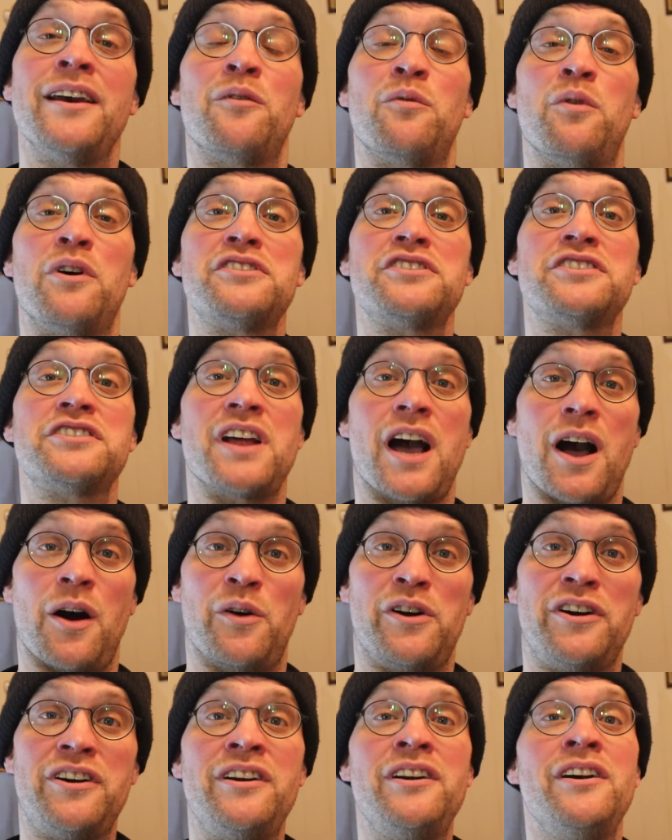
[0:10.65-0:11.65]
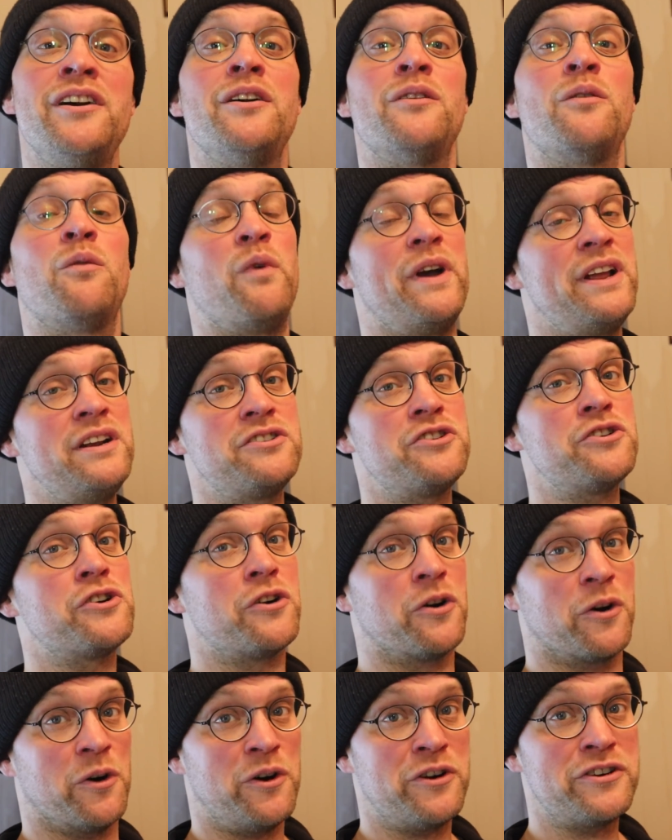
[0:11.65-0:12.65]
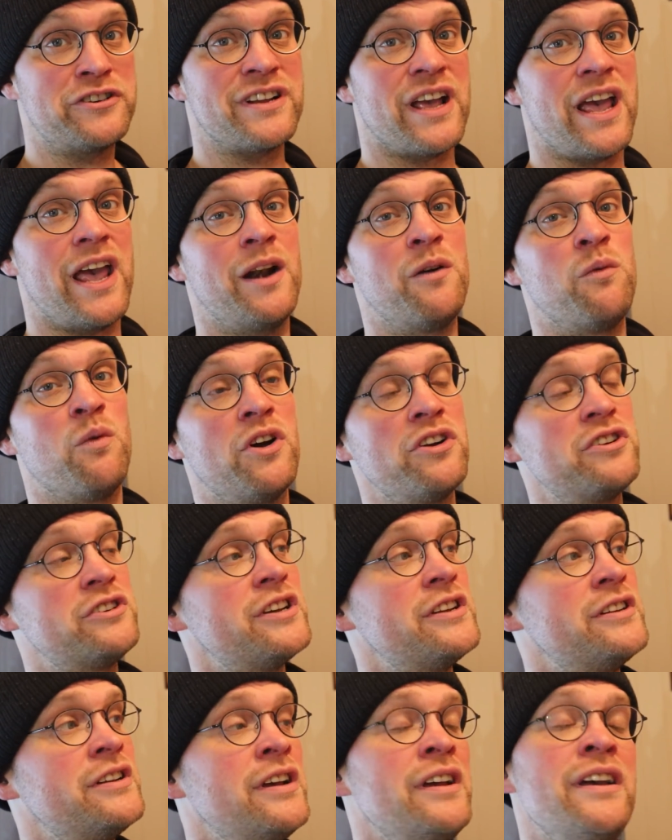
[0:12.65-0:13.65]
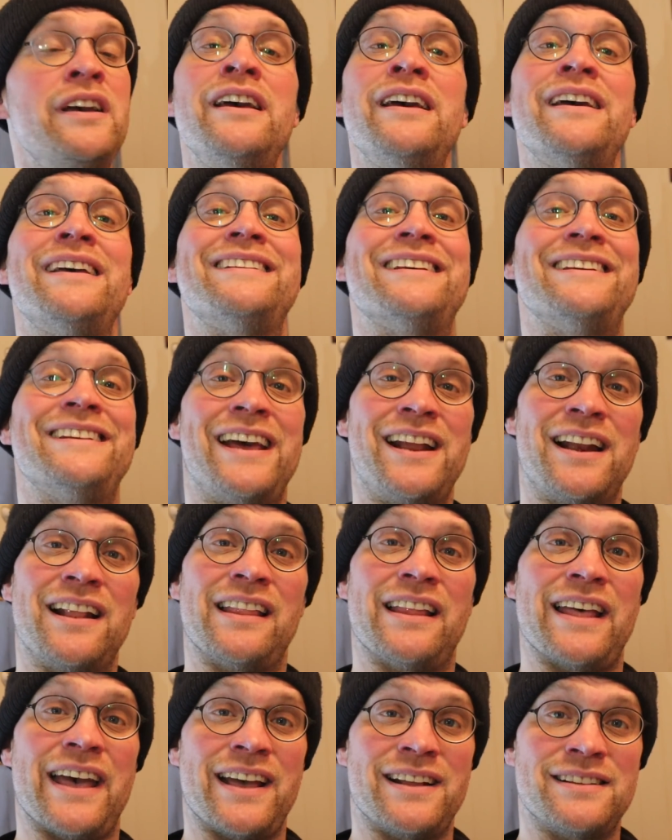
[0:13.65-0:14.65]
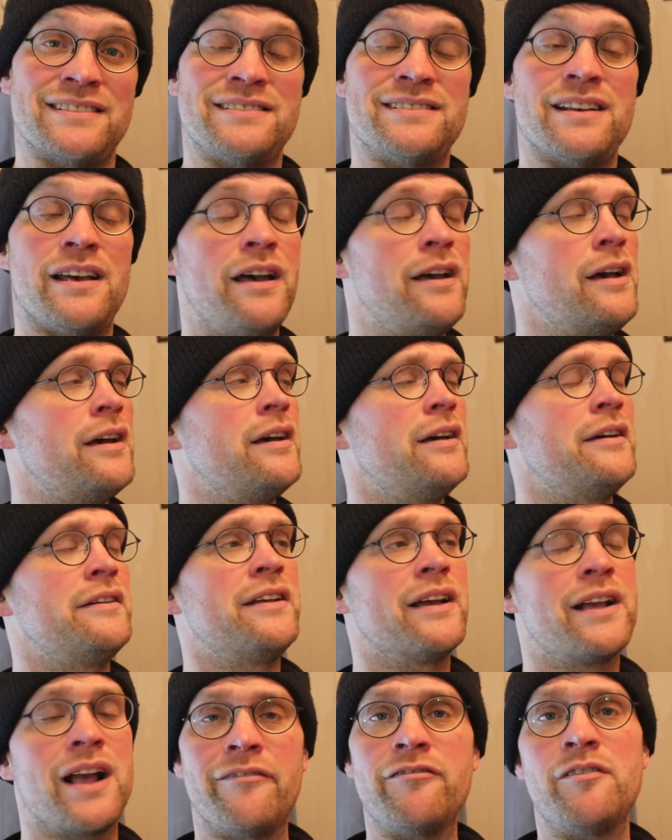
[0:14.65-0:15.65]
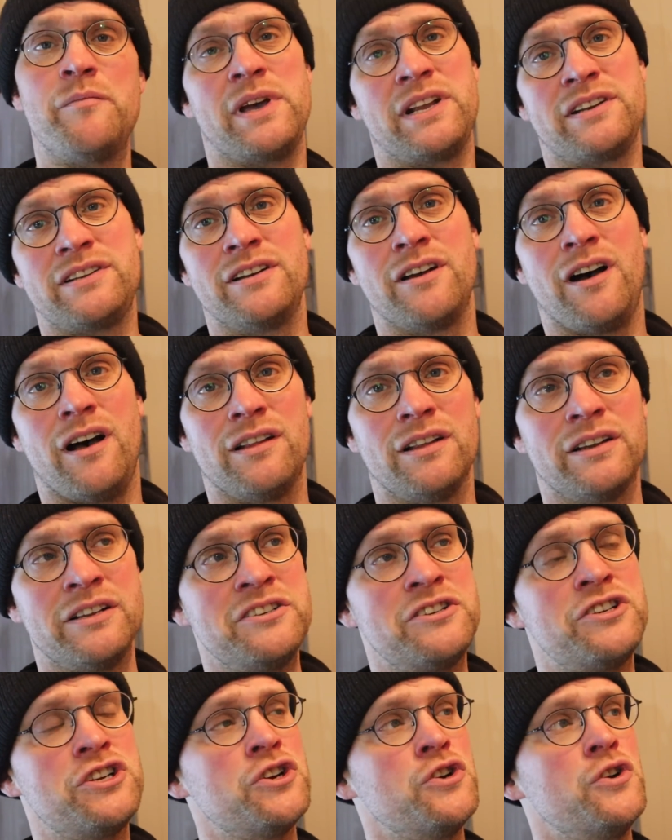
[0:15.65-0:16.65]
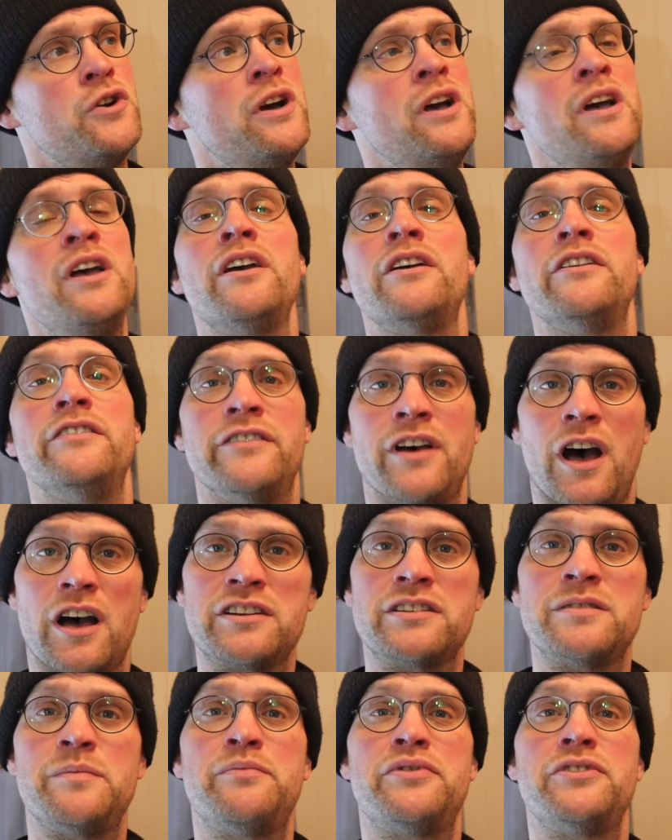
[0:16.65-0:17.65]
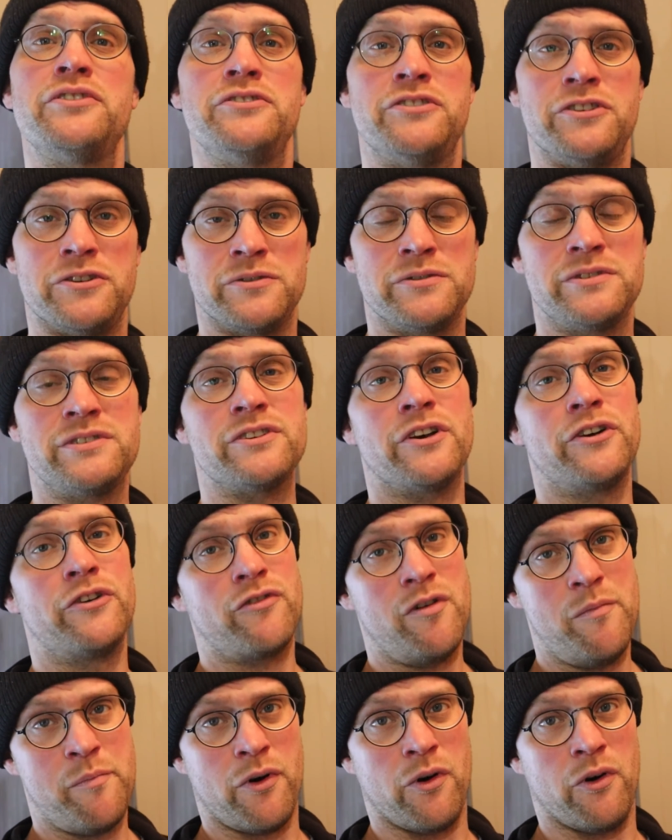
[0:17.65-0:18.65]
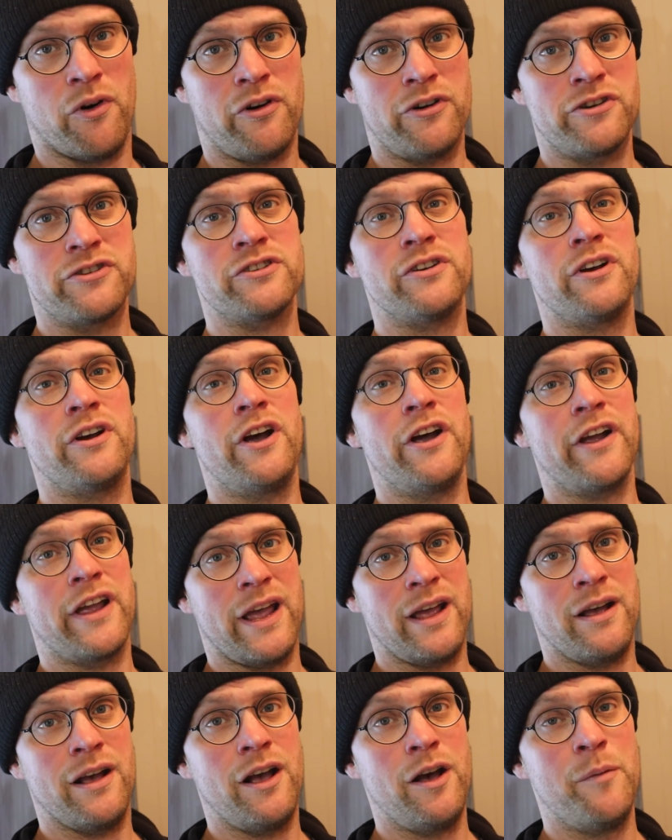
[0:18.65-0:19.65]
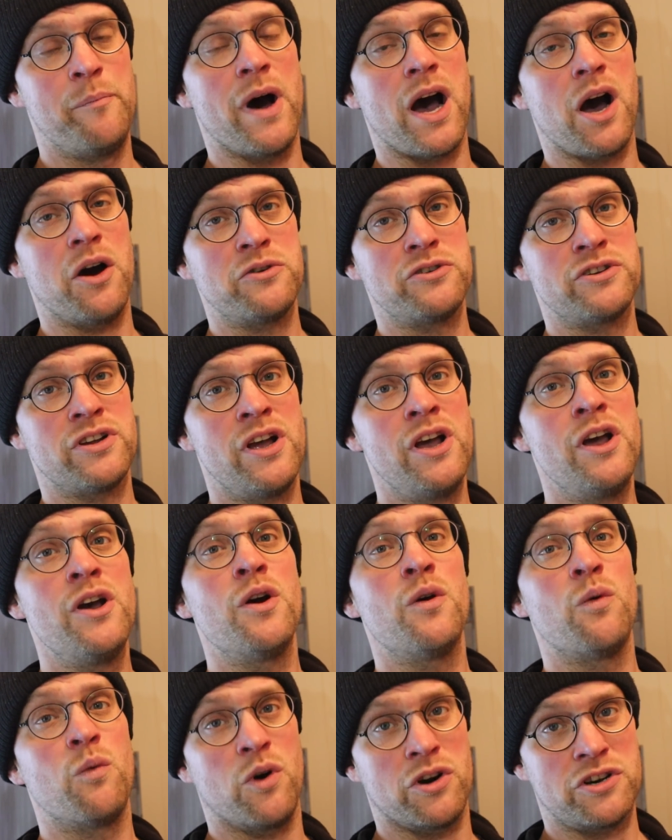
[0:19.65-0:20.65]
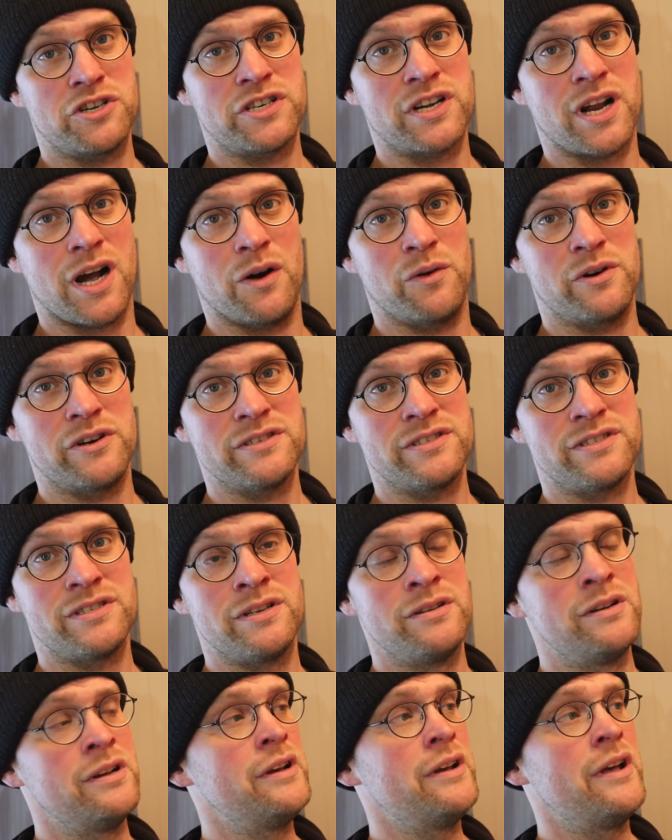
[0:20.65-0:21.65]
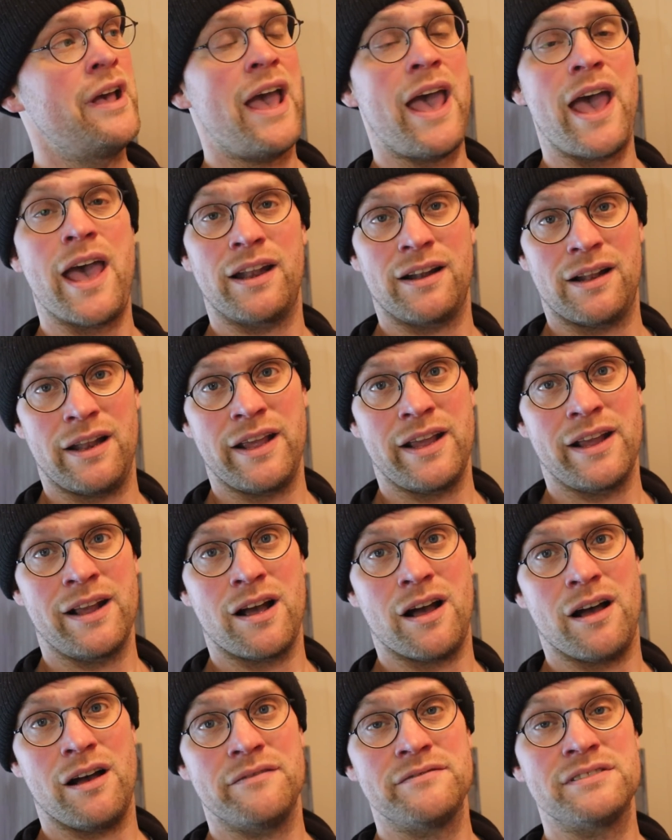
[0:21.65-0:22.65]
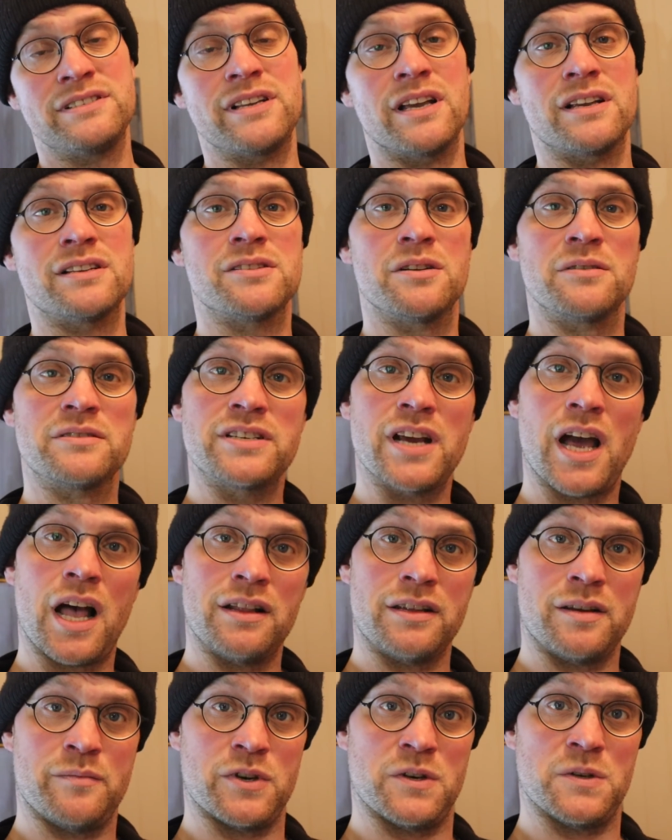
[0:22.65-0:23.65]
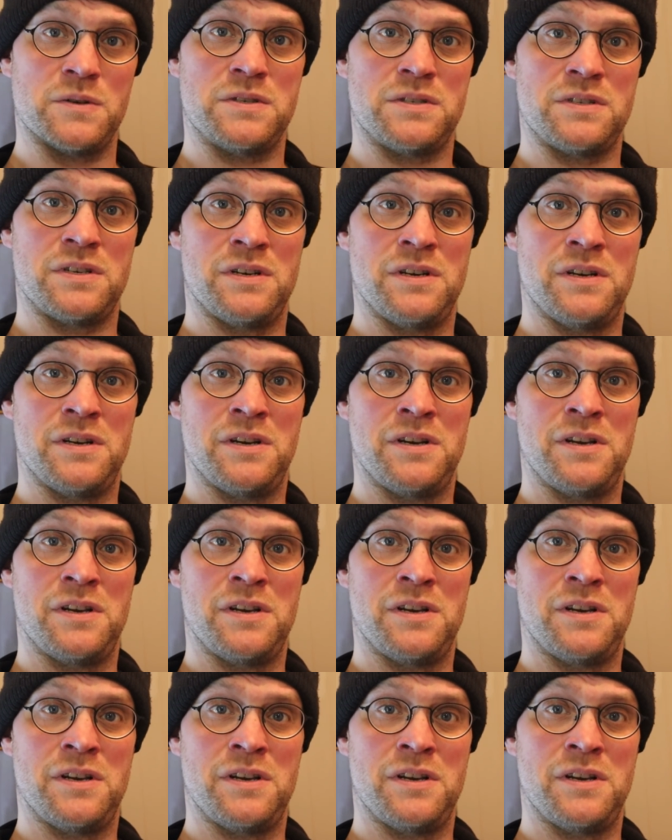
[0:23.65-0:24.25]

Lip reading: Watchtower went to court and wanted the Netherlands, the government in Holland, to not produce a report again about Watchtower's handling of sexual child abuse.